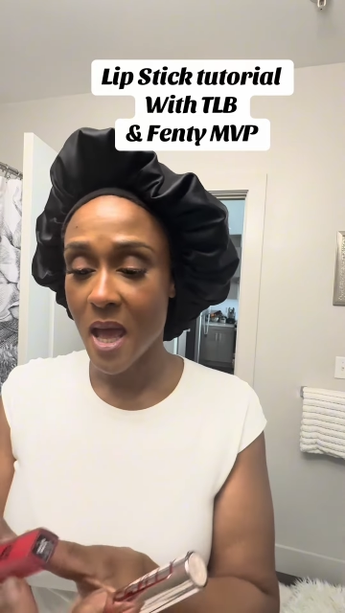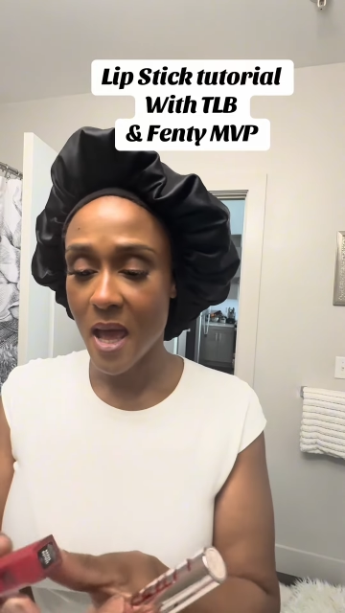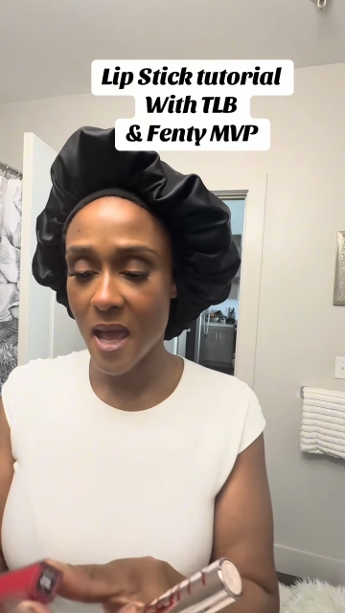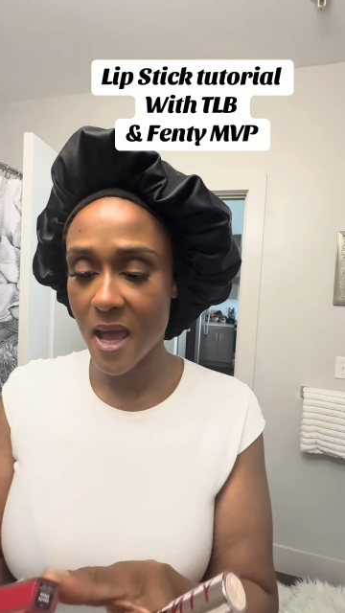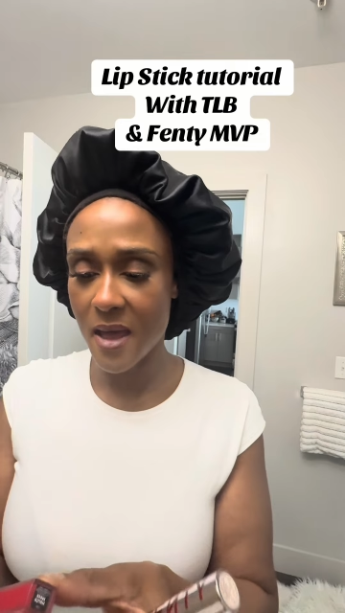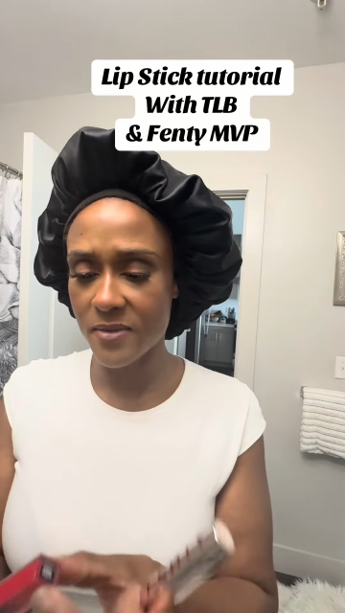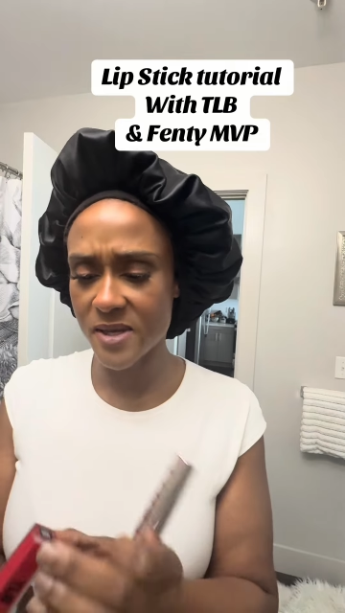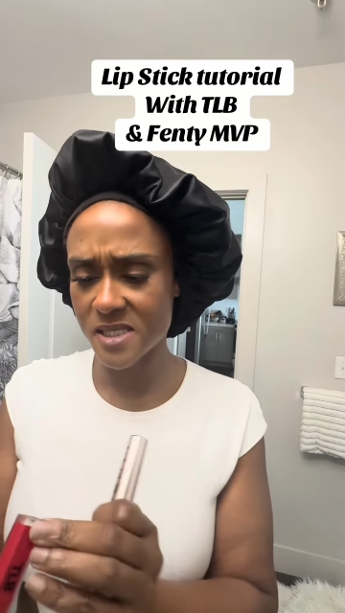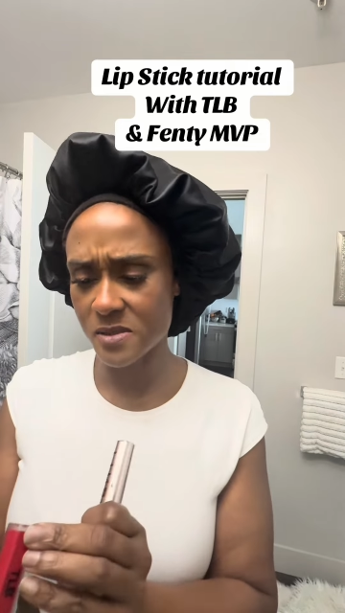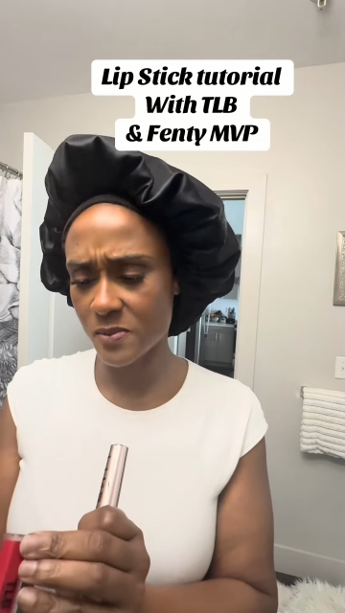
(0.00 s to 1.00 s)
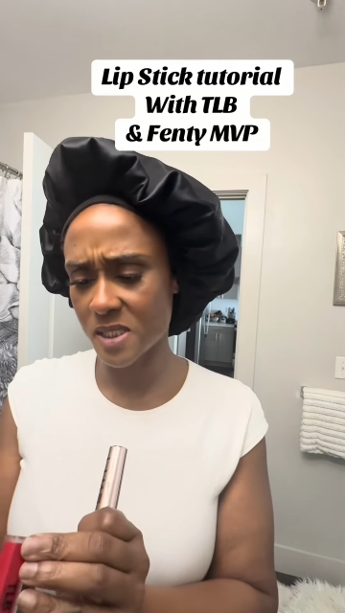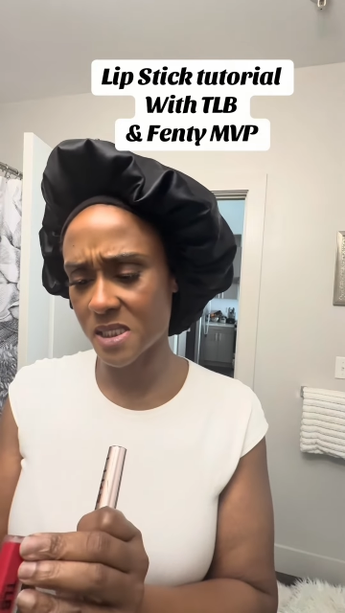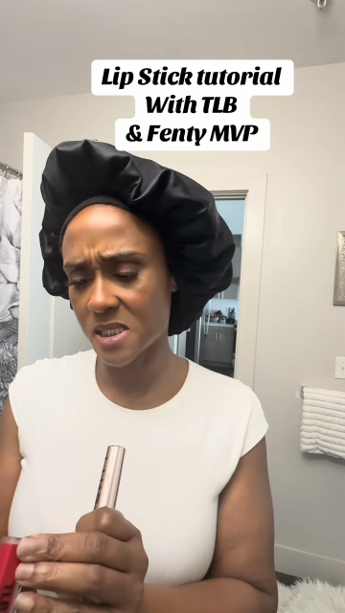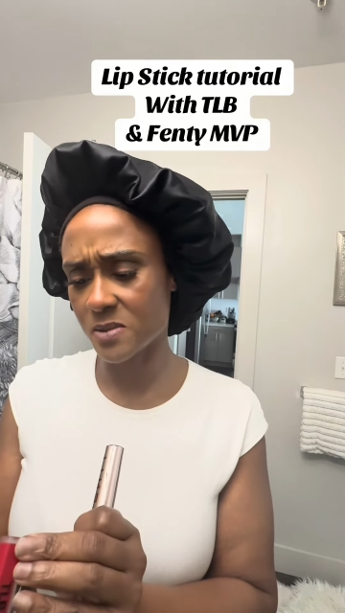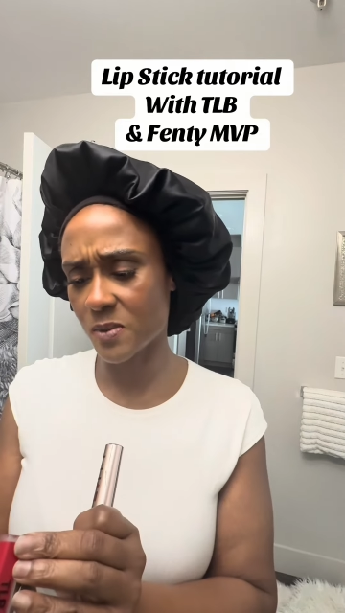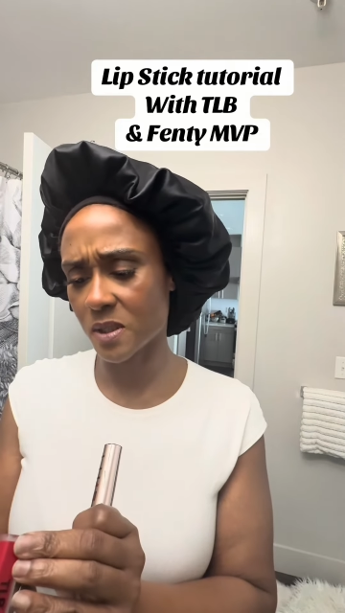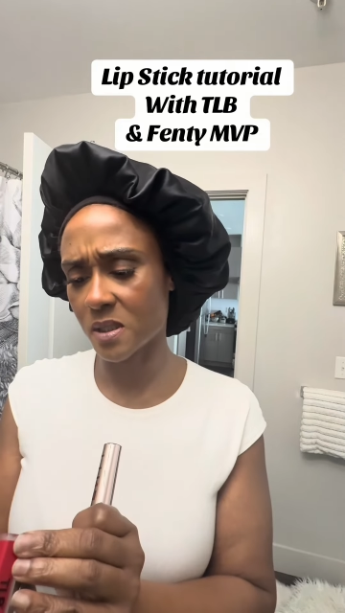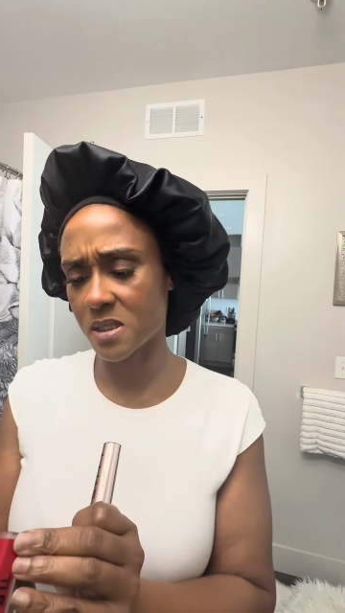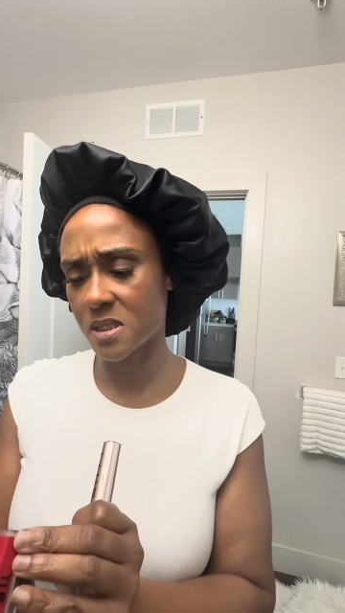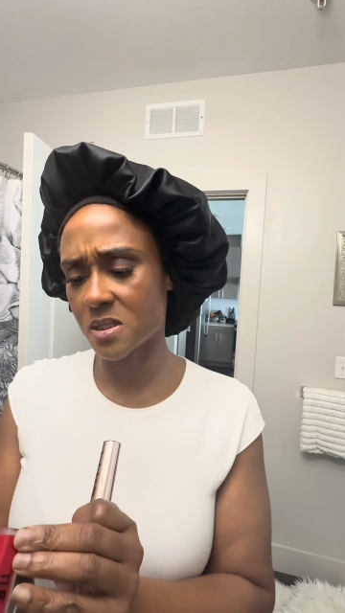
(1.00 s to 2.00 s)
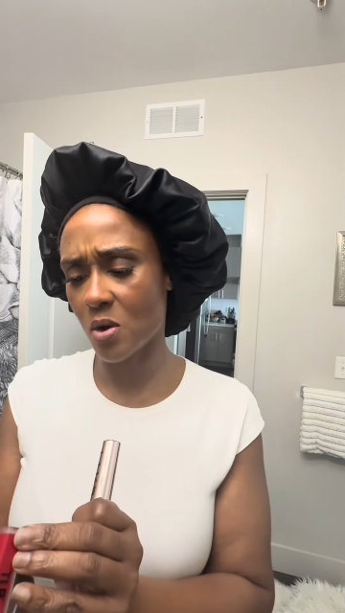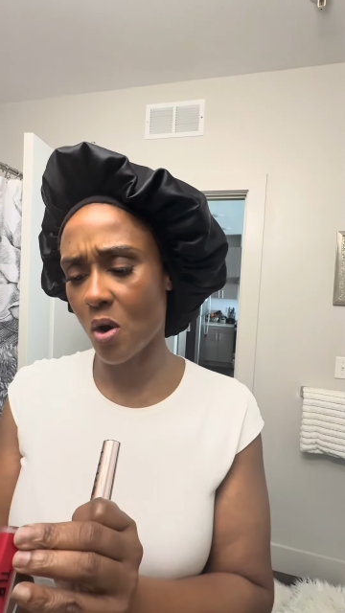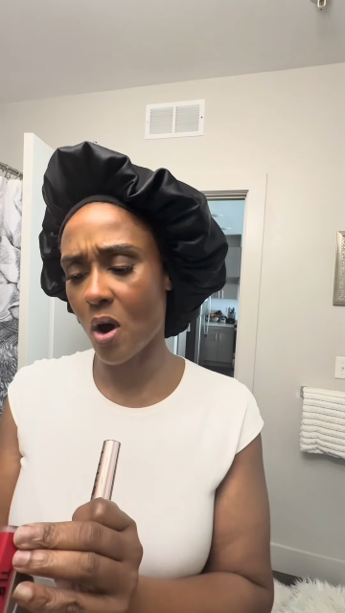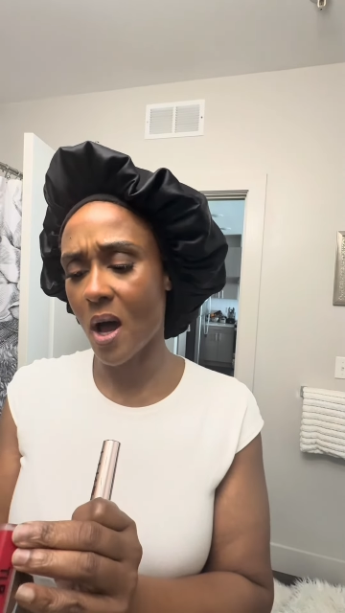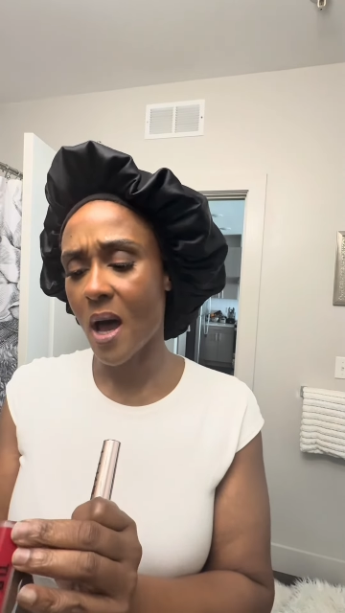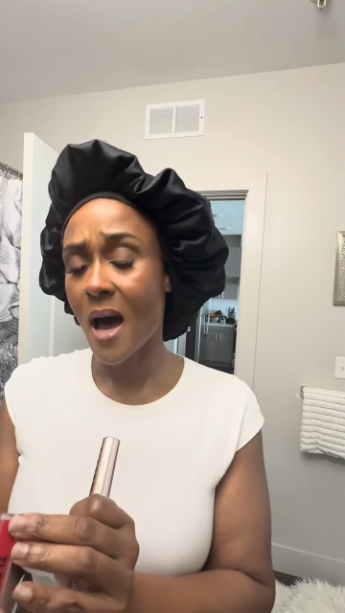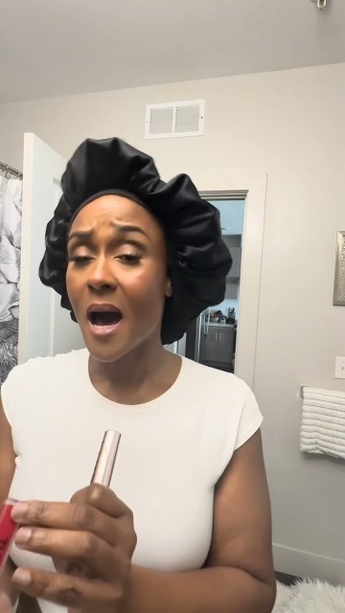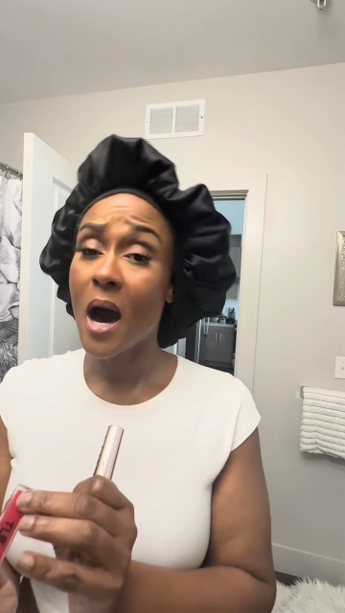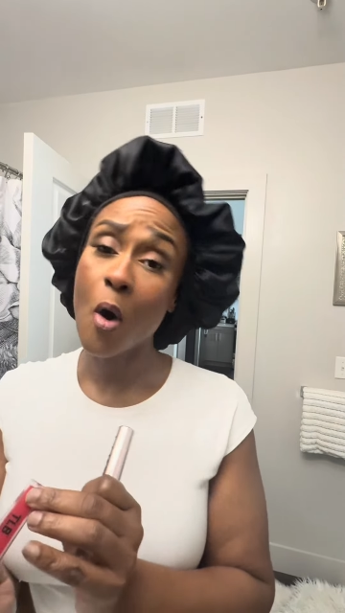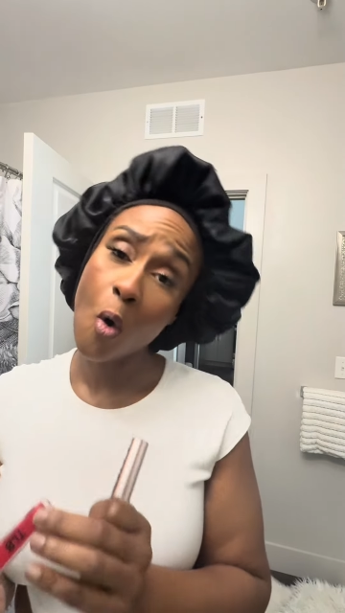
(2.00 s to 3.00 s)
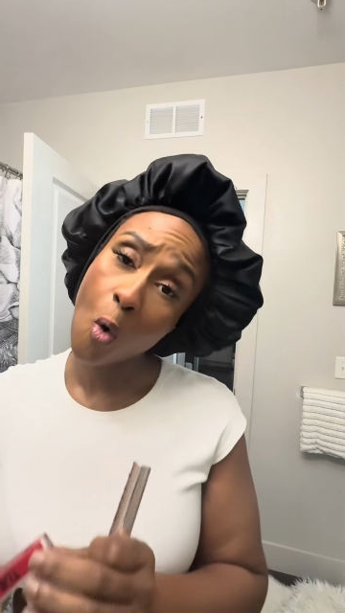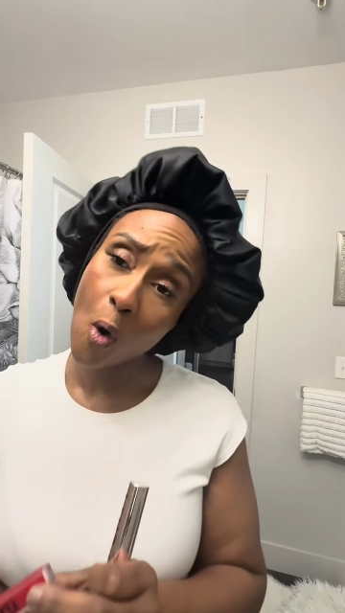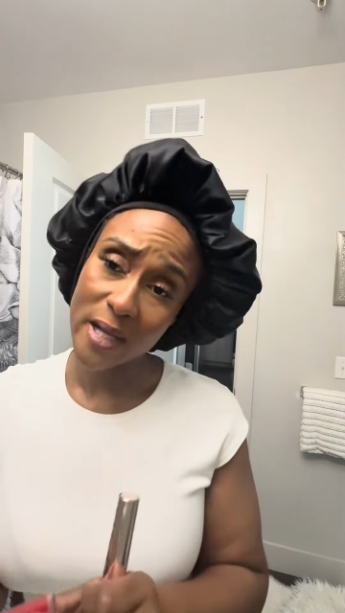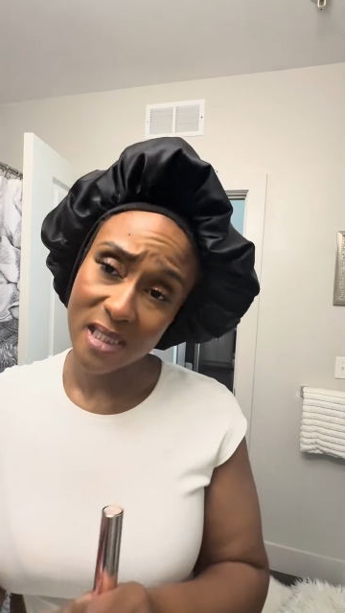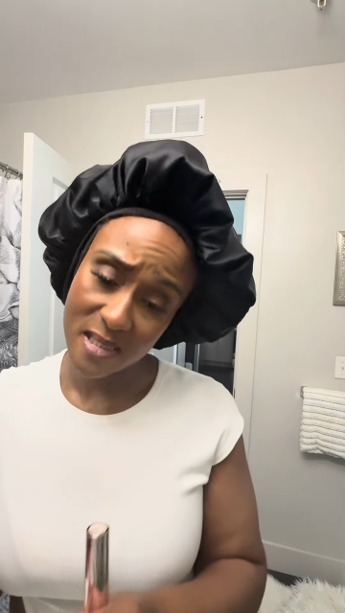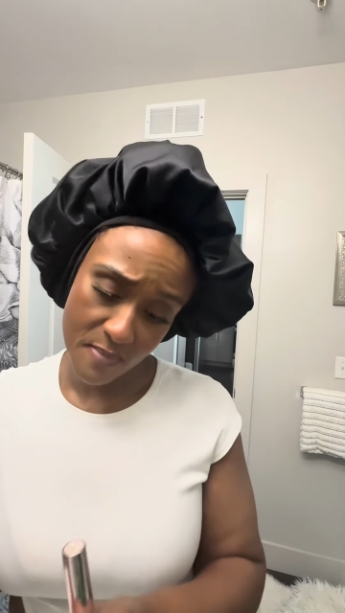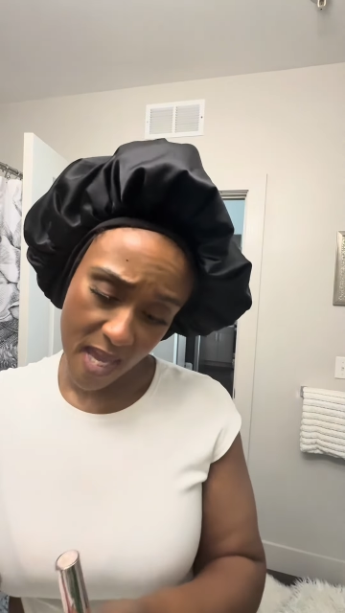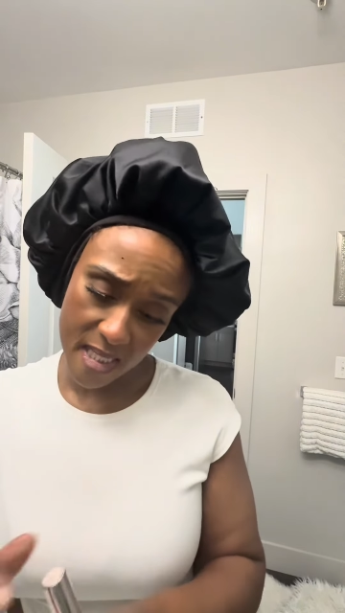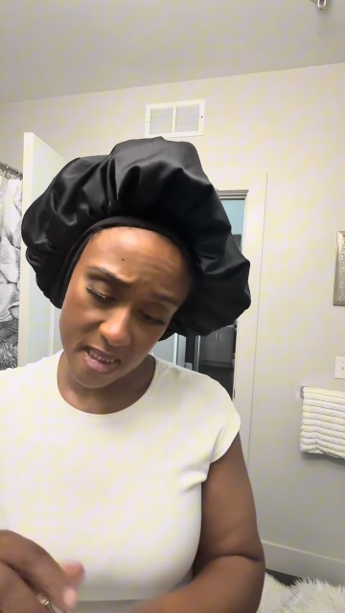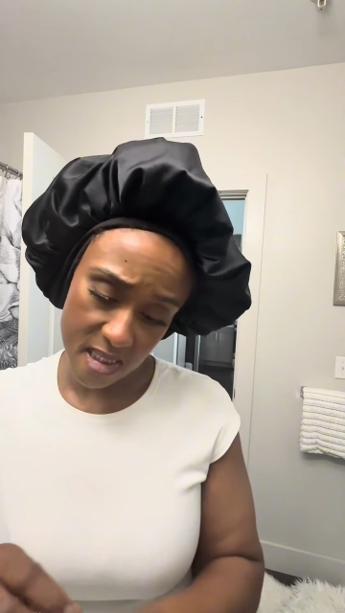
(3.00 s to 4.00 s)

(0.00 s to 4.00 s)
And this, what is this one? This is called Haute Mess.